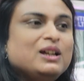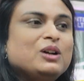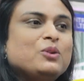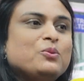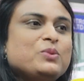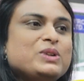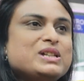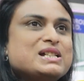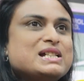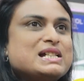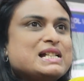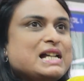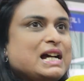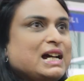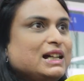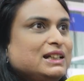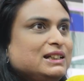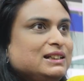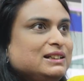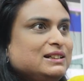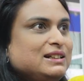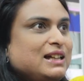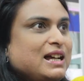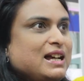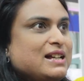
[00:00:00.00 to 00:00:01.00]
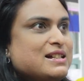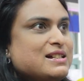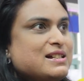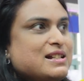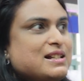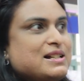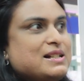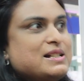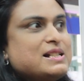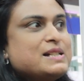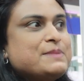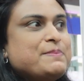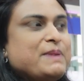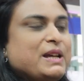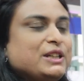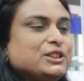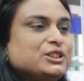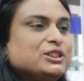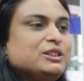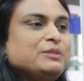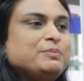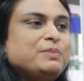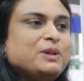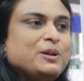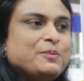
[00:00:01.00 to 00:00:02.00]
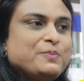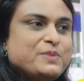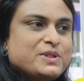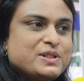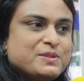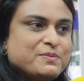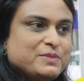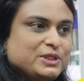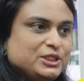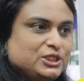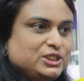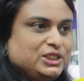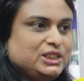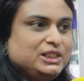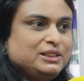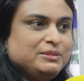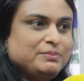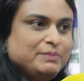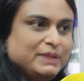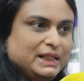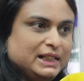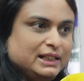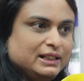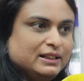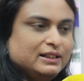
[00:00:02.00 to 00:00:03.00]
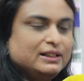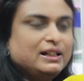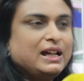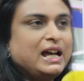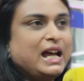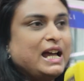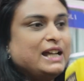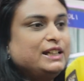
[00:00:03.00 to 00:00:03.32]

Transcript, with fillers: We started as a special purpose machine builder,